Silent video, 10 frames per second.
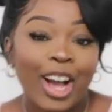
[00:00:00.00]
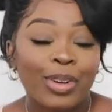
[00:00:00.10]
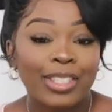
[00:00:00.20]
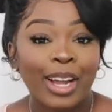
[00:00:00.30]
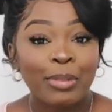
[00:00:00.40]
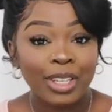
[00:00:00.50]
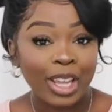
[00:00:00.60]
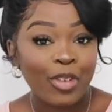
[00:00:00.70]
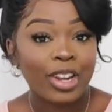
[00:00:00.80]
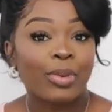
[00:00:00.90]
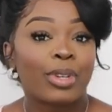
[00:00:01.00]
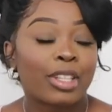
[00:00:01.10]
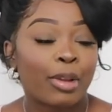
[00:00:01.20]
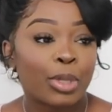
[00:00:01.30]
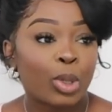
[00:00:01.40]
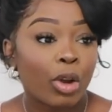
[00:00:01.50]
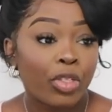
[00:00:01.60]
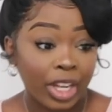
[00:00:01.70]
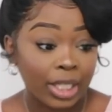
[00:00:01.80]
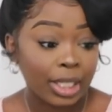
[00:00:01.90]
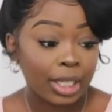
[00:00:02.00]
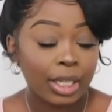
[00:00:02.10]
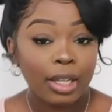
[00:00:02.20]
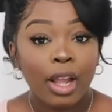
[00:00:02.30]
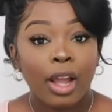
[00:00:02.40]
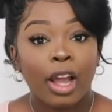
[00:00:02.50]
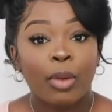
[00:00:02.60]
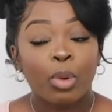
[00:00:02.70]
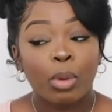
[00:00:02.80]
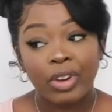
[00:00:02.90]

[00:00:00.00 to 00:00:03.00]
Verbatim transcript: Our time to get ready was 12:30, and we